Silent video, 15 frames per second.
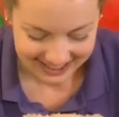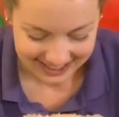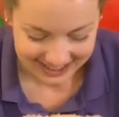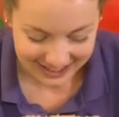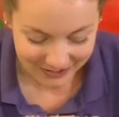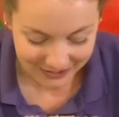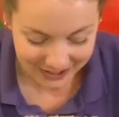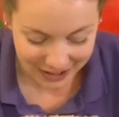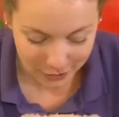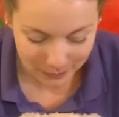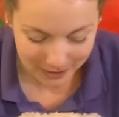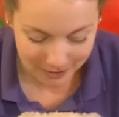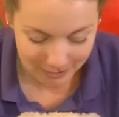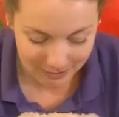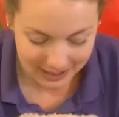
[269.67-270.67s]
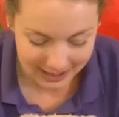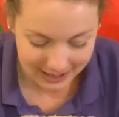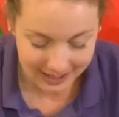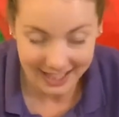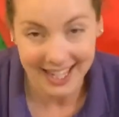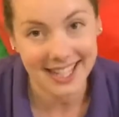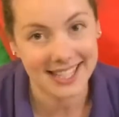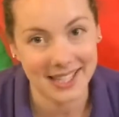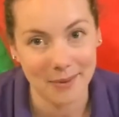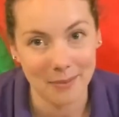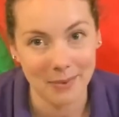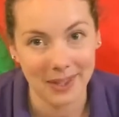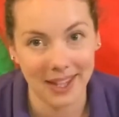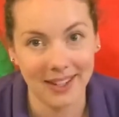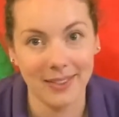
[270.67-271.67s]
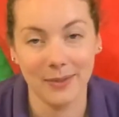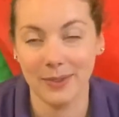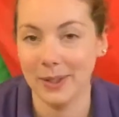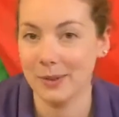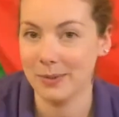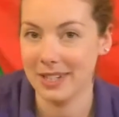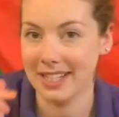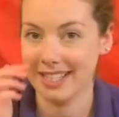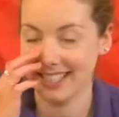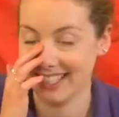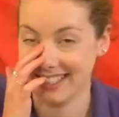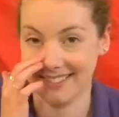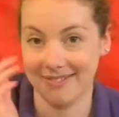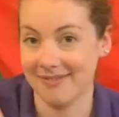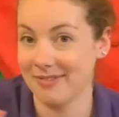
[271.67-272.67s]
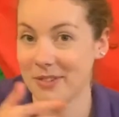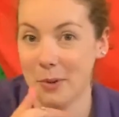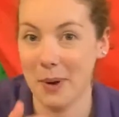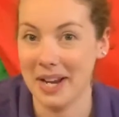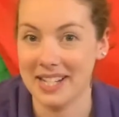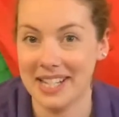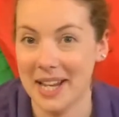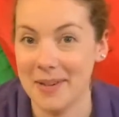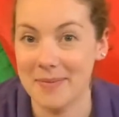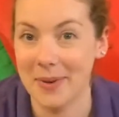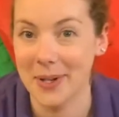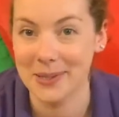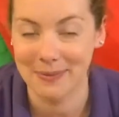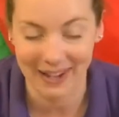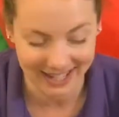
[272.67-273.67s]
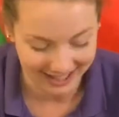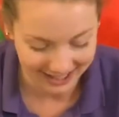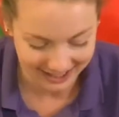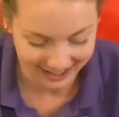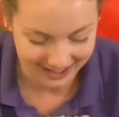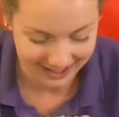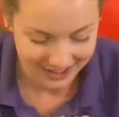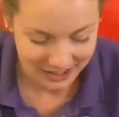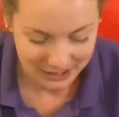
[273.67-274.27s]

Now, if your little one really likes something, feel free to rewind it and pause back again.